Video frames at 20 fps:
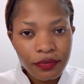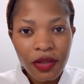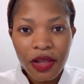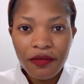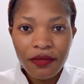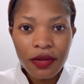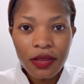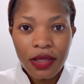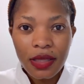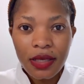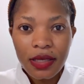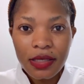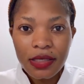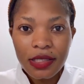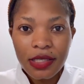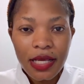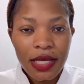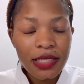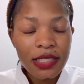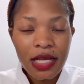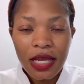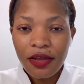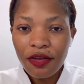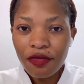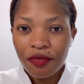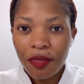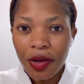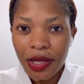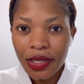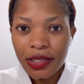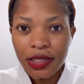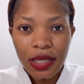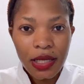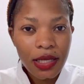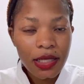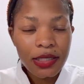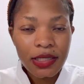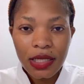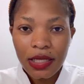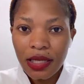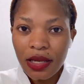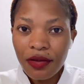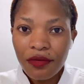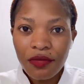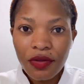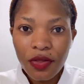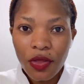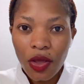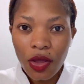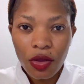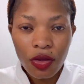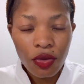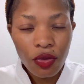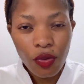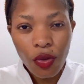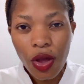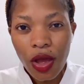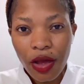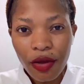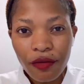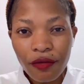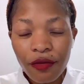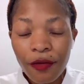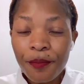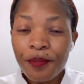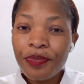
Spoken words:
everything is set, I have my date and everything you have.